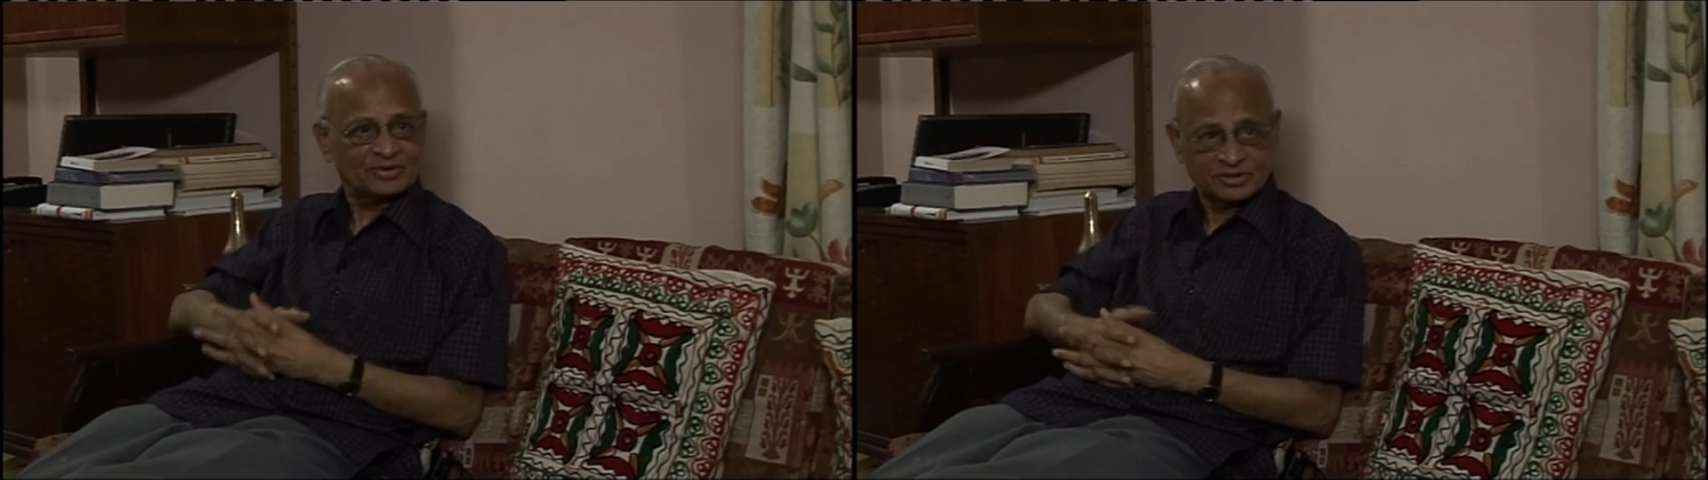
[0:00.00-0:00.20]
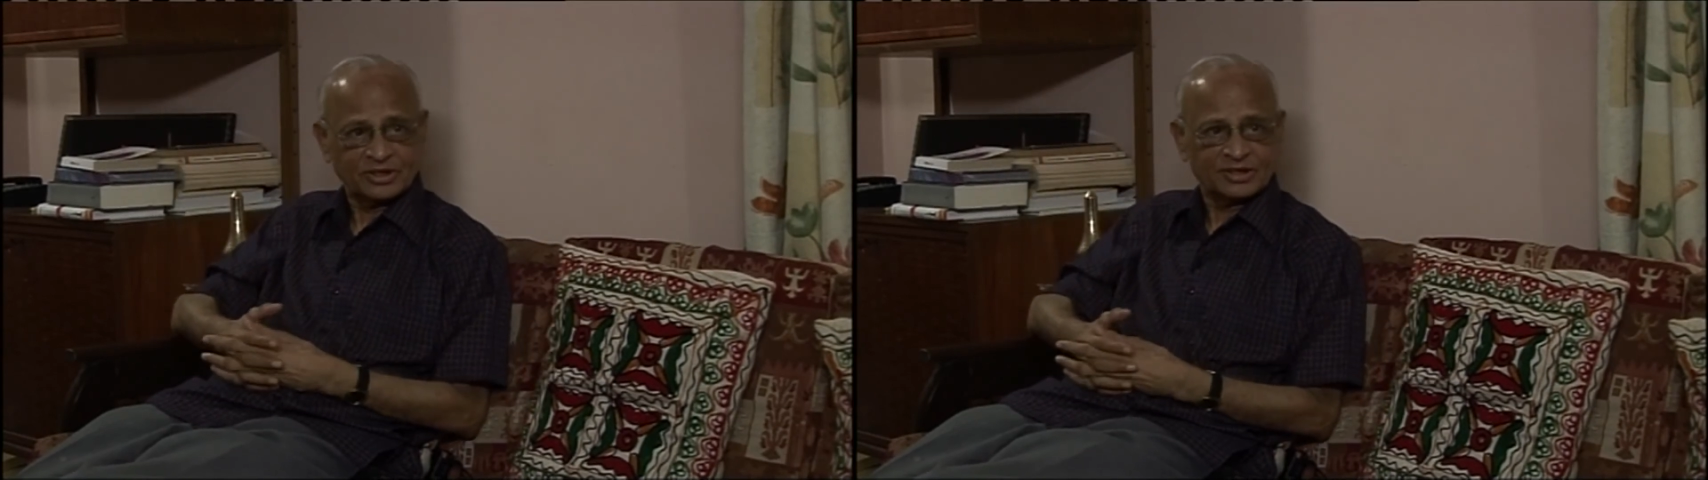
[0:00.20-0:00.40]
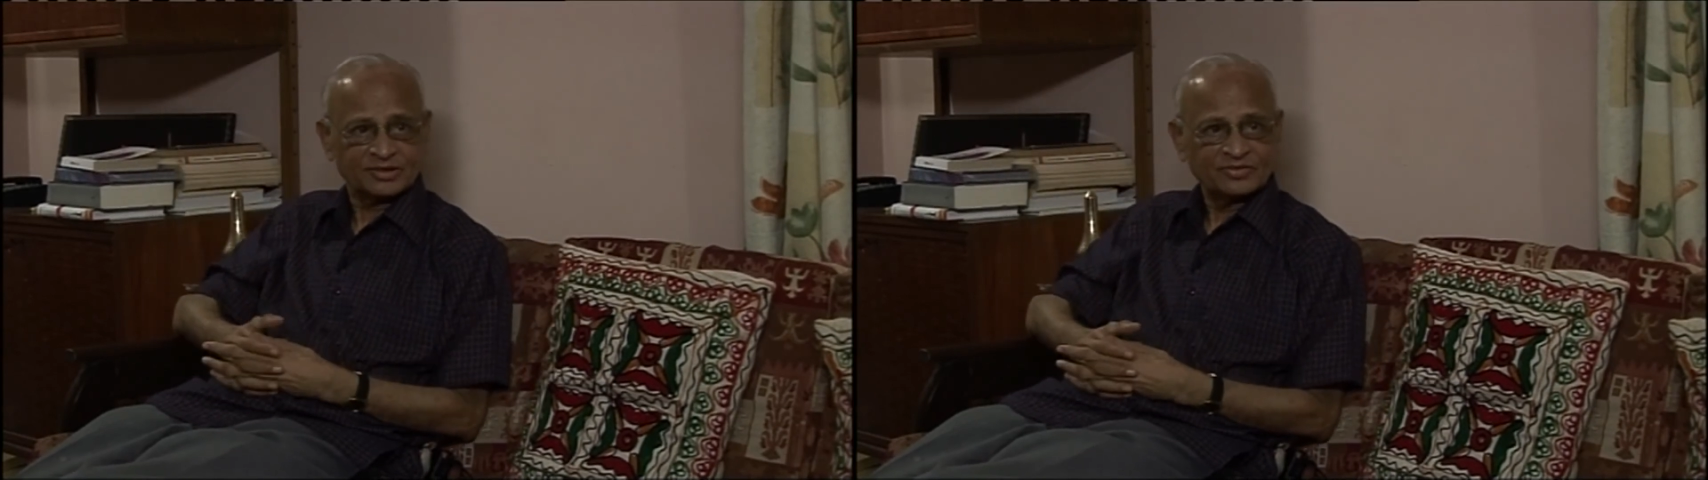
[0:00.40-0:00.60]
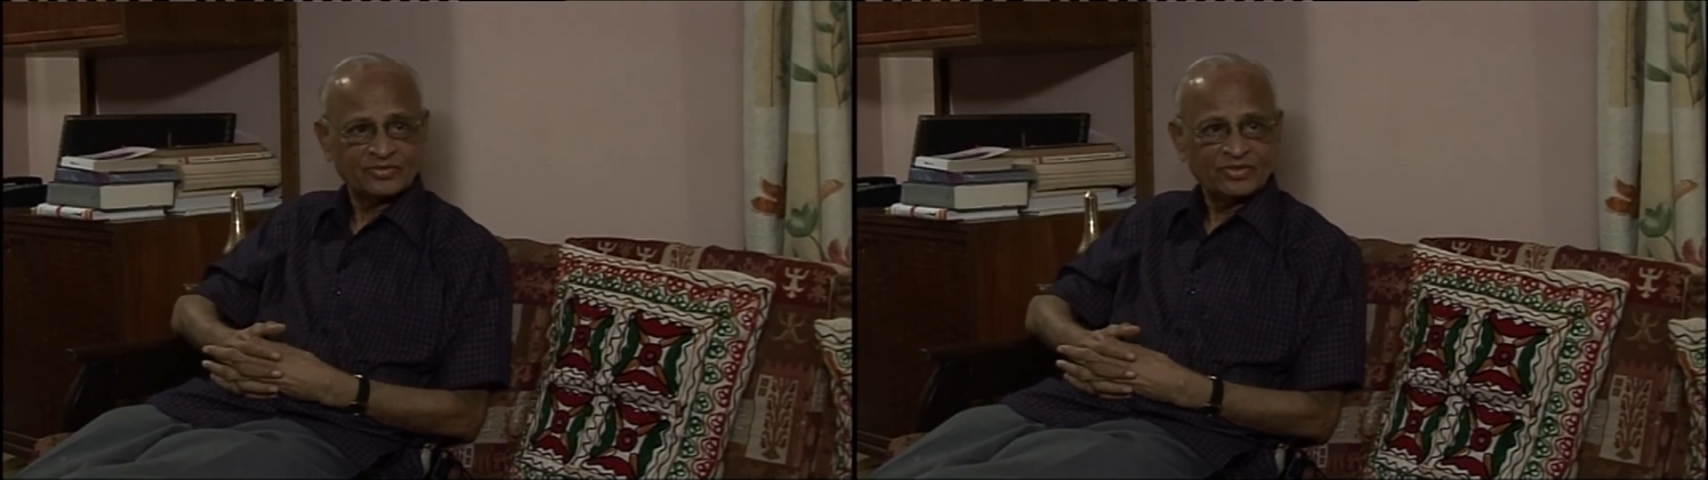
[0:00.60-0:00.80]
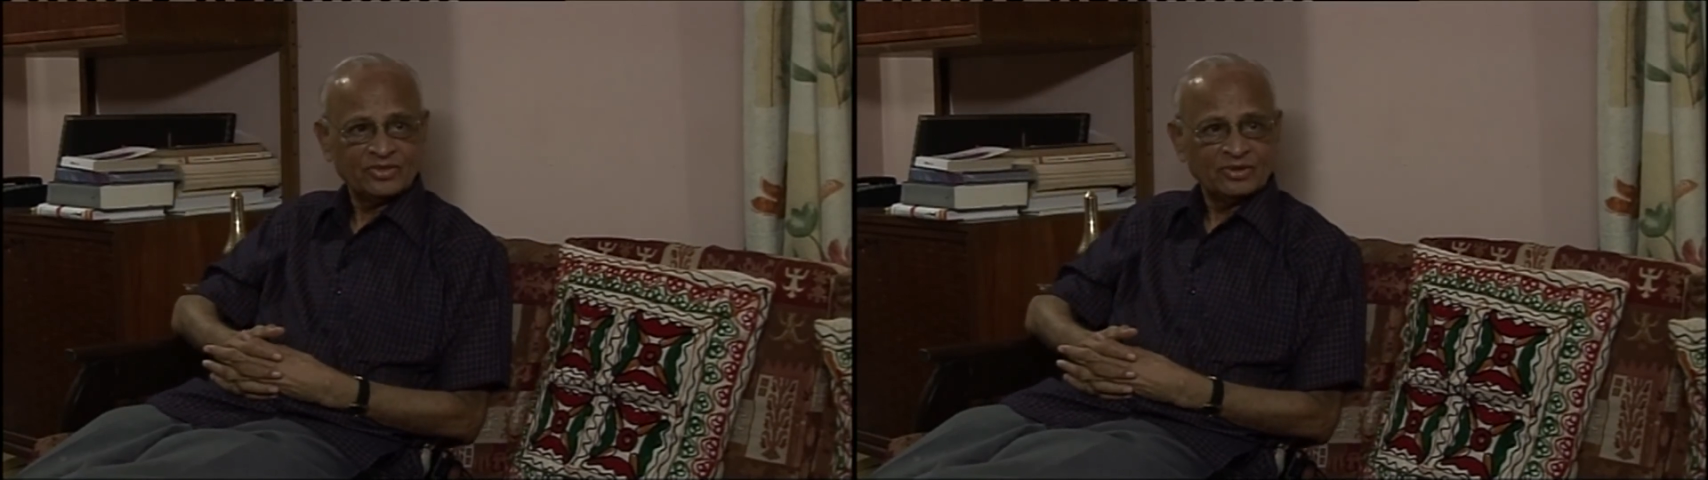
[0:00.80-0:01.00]
Isn't
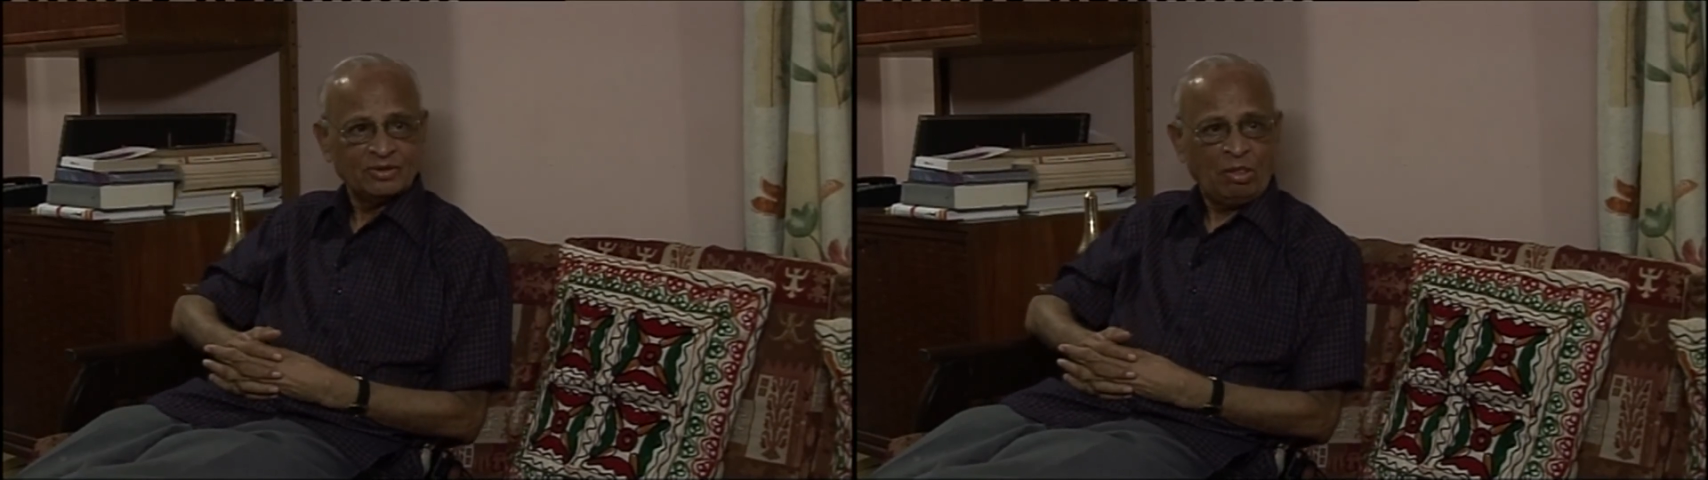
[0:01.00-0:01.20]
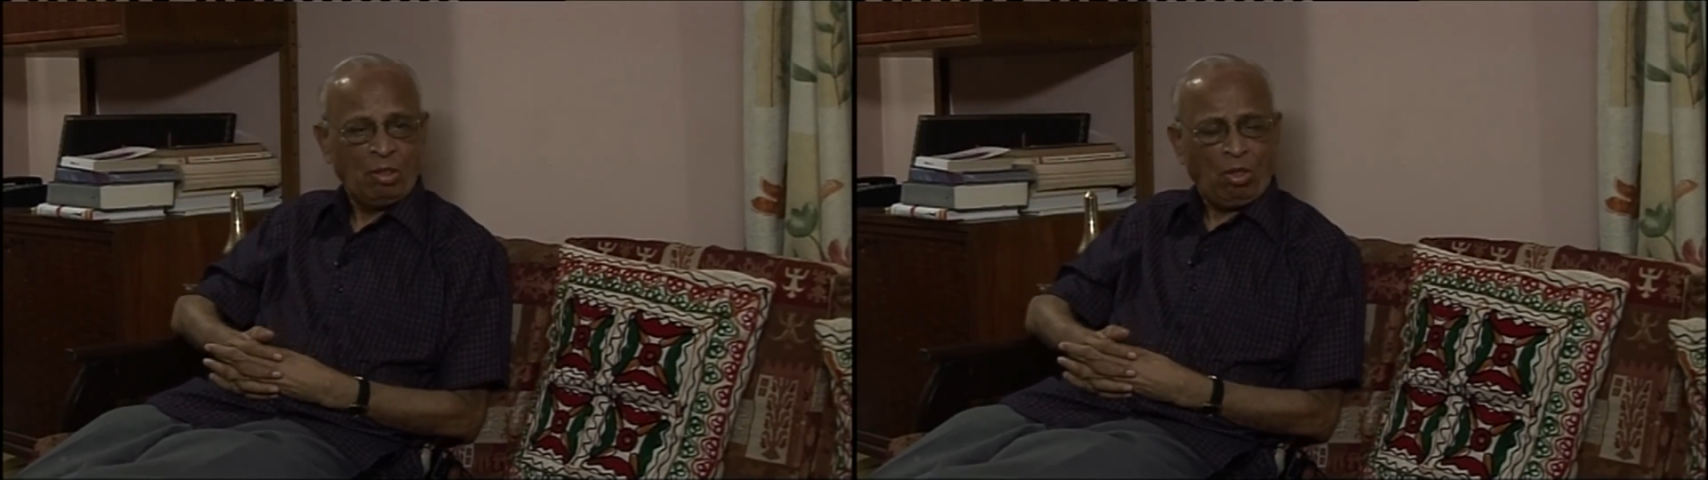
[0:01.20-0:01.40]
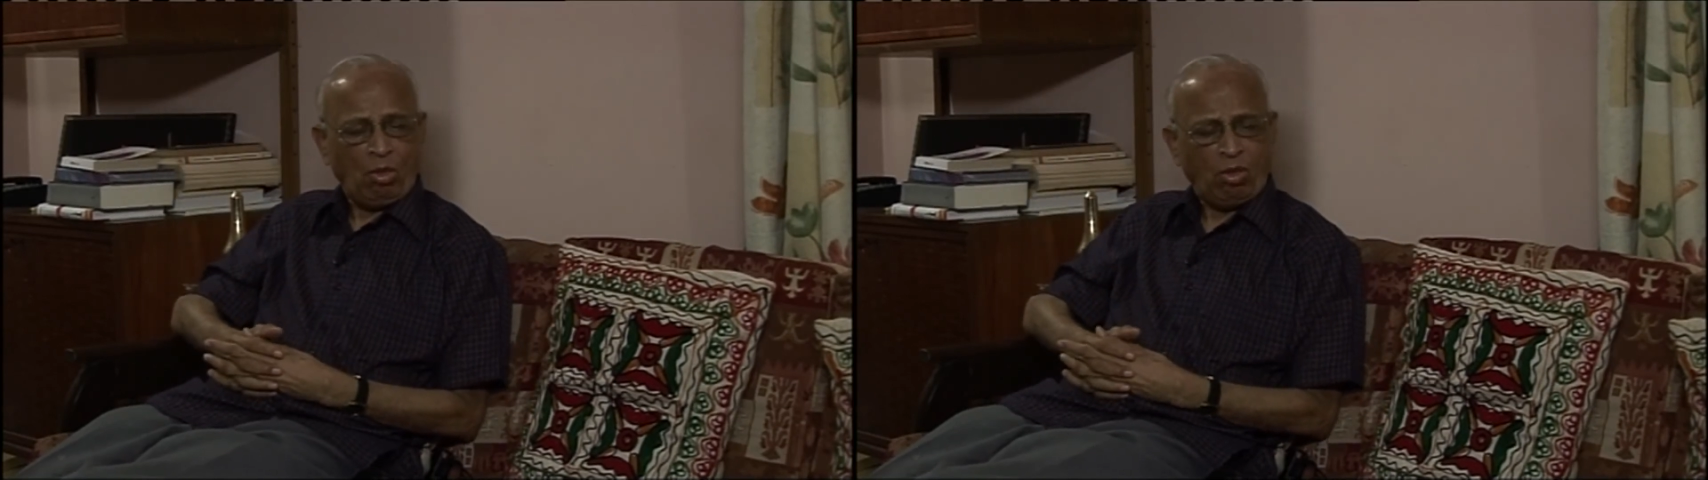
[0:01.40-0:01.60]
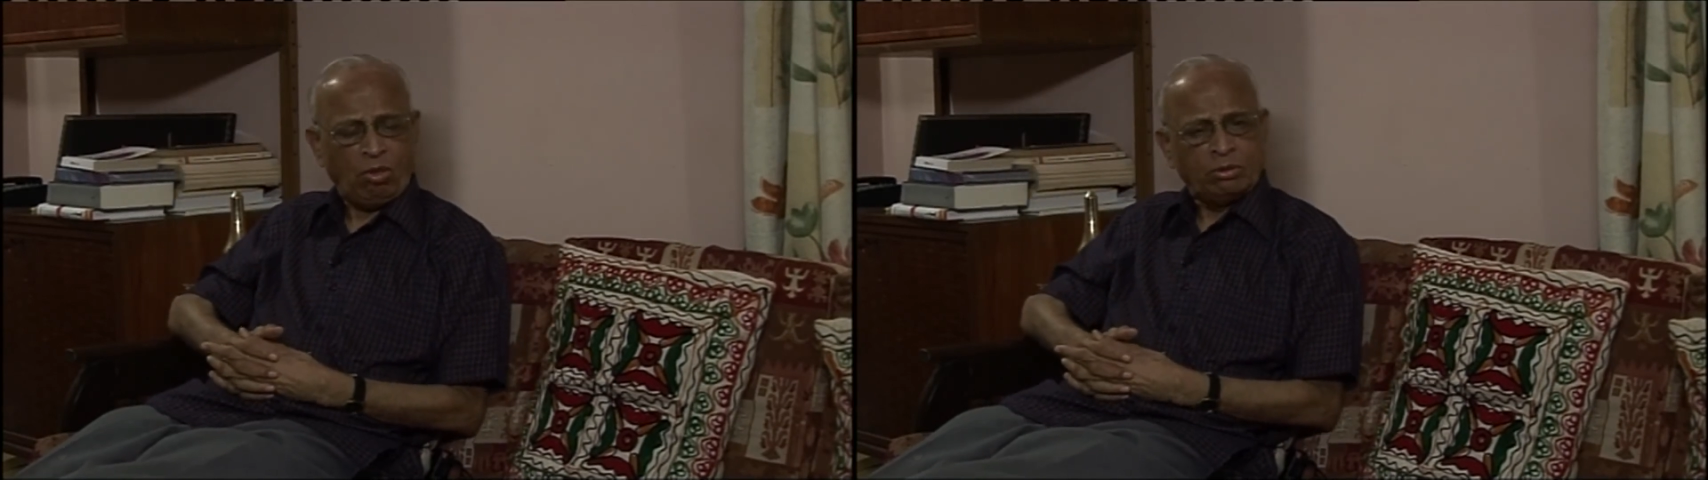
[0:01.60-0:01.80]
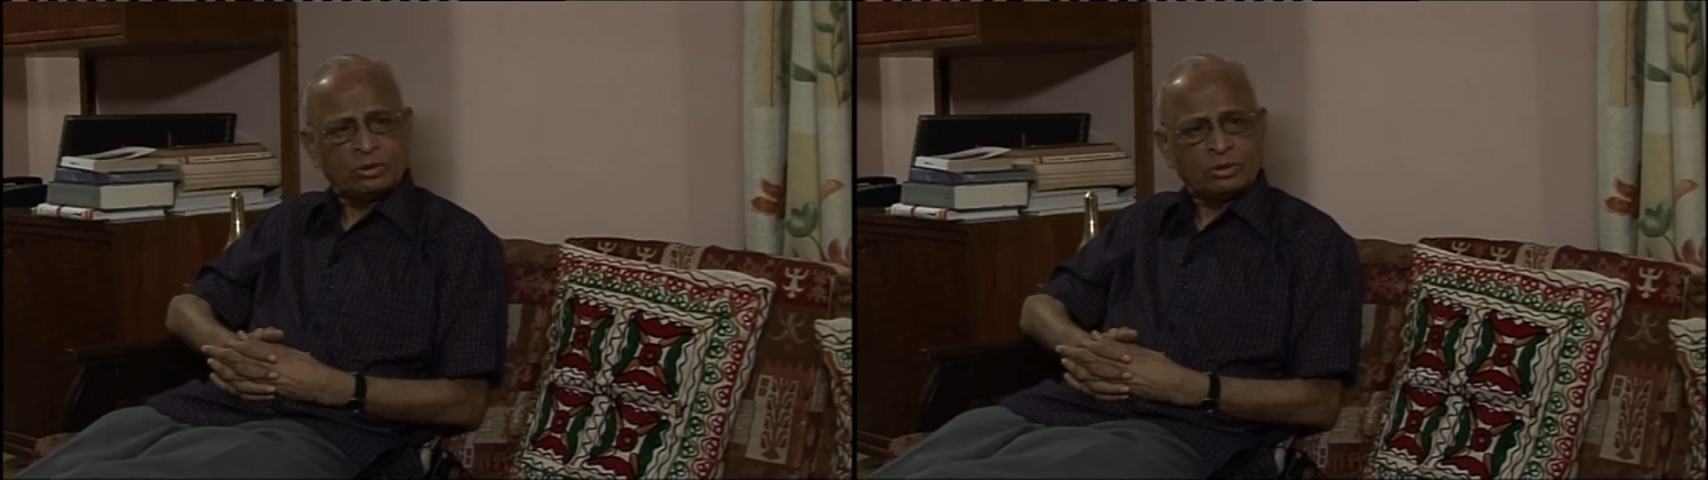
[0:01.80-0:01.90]
it?